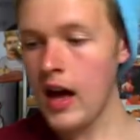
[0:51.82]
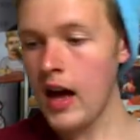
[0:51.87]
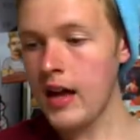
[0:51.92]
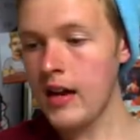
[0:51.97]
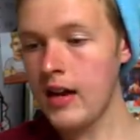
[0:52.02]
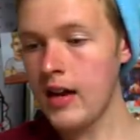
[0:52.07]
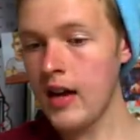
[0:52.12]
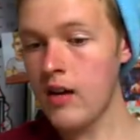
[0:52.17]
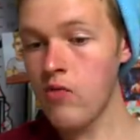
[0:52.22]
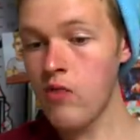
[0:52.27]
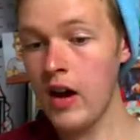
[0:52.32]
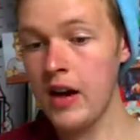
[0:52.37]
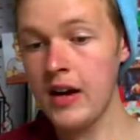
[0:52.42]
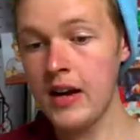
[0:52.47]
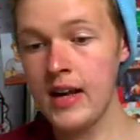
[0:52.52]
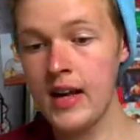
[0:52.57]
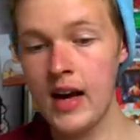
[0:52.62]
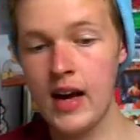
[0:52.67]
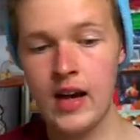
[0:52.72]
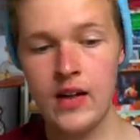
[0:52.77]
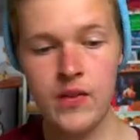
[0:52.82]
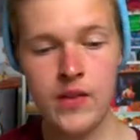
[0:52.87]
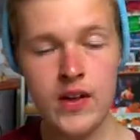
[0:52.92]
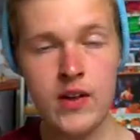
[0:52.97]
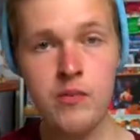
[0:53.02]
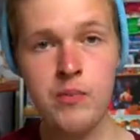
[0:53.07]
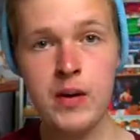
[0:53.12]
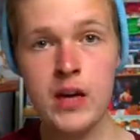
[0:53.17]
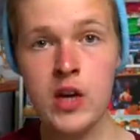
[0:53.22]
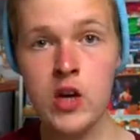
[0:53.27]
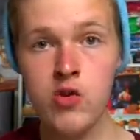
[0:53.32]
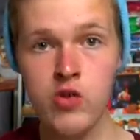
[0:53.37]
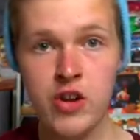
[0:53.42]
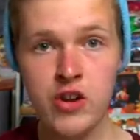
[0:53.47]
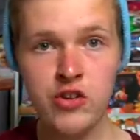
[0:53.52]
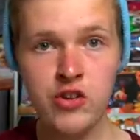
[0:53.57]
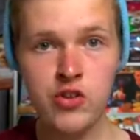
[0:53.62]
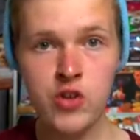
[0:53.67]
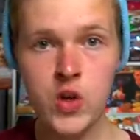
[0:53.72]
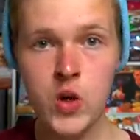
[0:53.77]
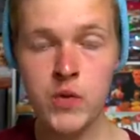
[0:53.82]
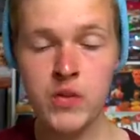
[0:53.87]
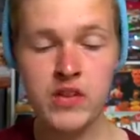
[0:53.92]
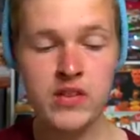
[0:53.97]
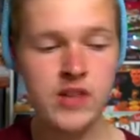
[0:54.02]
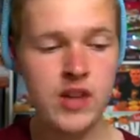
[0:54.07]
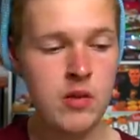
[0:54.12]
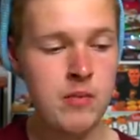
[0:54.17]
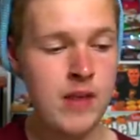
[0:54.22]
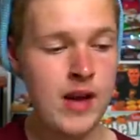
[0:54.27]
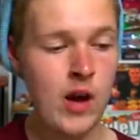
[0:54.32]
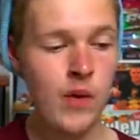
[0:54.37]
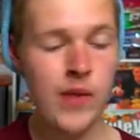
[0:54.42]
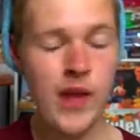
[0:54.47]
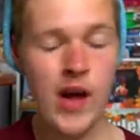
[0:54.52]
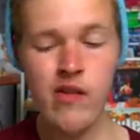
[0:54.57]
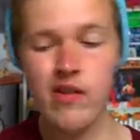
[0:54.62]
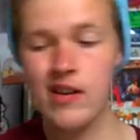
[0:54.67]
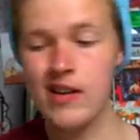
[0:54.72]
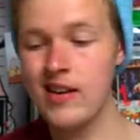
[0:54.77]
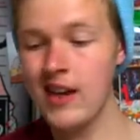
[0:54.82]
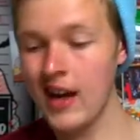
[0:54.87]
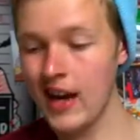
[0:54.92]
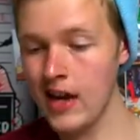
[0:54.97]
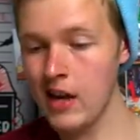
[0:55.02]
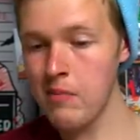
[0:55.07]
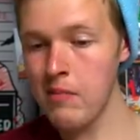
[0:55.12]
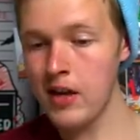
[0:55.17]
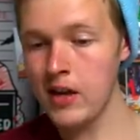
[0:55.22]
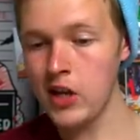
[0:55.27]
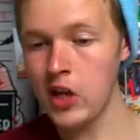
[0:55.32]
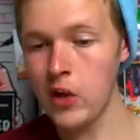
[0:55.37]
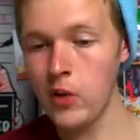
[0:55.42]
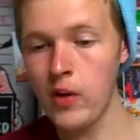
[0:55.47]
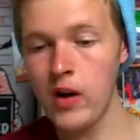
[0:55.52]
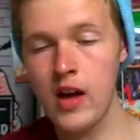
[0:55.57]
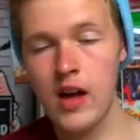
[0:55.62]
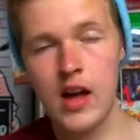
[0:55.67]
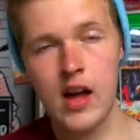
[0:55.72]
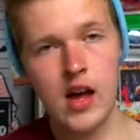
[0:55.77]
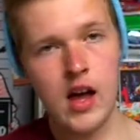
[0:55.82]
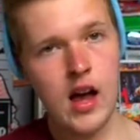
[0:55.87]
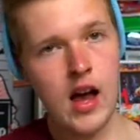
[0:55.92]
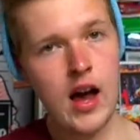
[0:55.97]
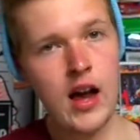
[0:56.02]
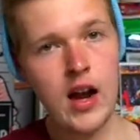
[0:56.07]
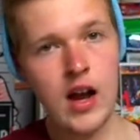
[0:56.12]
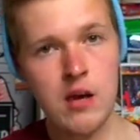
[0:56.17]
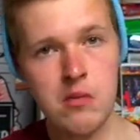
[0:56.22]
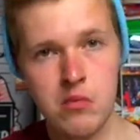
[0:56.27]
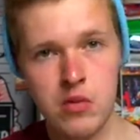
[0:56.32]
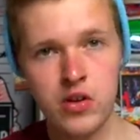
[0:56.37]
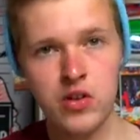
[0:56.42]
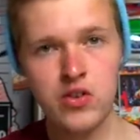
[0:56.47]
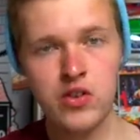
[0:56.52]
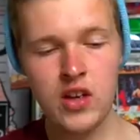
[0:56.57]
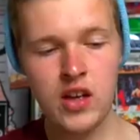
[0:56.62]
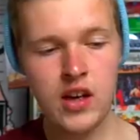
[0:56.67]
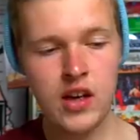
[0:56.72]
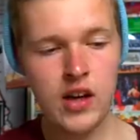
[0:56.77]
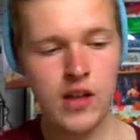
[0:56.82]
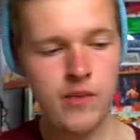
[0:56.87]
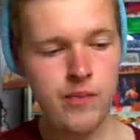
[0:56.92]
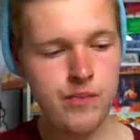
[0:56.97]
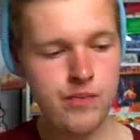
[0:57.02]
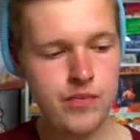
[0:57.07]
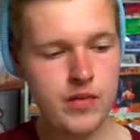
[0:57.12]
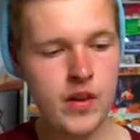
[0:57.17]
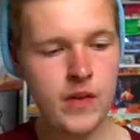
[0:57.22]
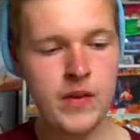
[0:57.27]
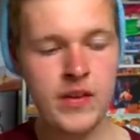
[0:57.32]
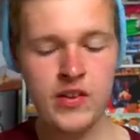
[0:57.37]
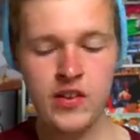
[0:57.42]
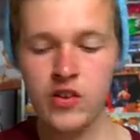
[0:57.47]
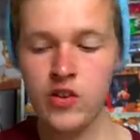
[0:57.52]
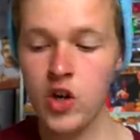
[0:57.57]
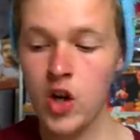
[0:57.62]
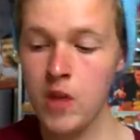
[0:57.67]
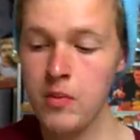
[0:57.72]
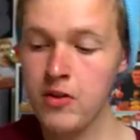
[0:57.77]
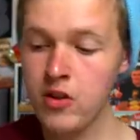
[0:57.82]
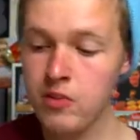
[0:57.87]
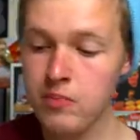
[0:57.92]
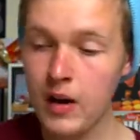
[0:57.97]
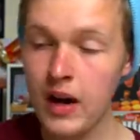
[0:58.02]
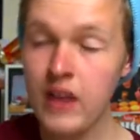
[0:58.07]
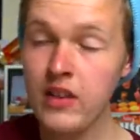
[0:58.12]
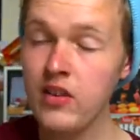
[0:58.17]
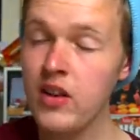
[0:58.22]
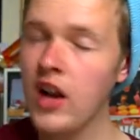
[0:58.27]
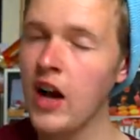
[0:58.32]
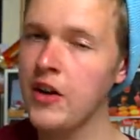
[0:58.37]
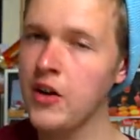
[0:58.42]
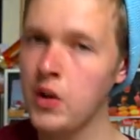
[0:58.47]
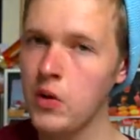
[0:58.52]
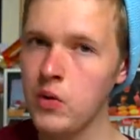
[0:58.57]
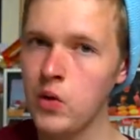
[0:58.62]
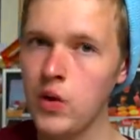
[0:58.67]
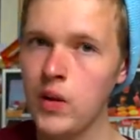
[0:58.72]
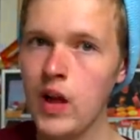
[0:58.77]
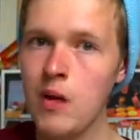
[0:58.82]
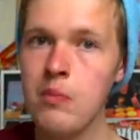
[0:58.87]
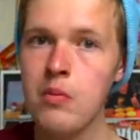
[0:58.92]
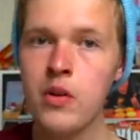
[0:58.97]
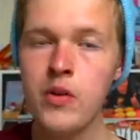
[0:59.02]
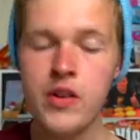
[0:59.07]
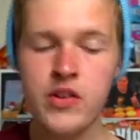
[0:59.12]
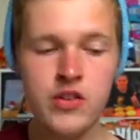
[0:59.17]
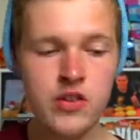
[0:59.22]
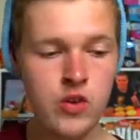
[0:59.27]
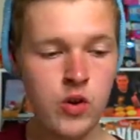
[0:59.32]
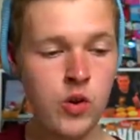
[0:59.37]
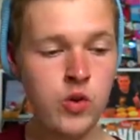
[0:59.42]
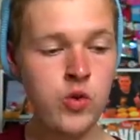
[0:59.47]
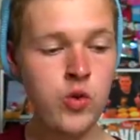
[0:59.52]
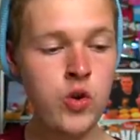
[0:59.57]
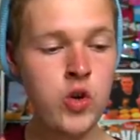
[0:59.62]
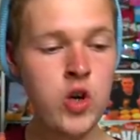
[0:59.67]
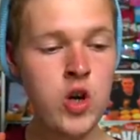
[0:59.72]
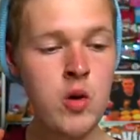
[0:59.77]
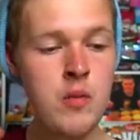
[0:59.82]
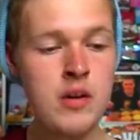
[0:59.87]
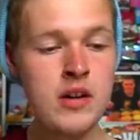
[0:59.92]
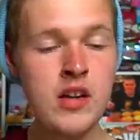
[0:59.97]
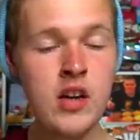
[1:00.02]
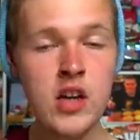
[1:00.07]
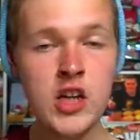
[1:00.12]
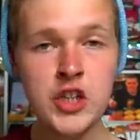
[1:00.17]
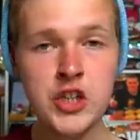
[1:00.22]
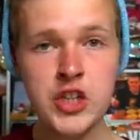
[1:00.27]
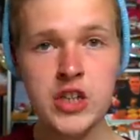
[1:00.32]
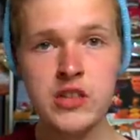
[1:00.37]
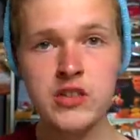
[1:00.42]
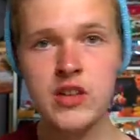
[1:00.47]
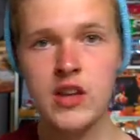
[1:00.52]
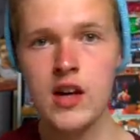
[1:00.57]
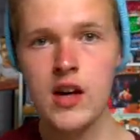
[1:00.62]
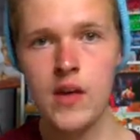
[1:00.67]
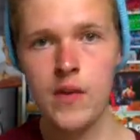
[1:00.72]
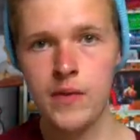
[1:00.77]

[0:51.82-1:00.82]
And right here, they've been gracious enough to send me out their entire menu. And I must say, this is going to be spicy, I do know that, but this is also going to be delicious.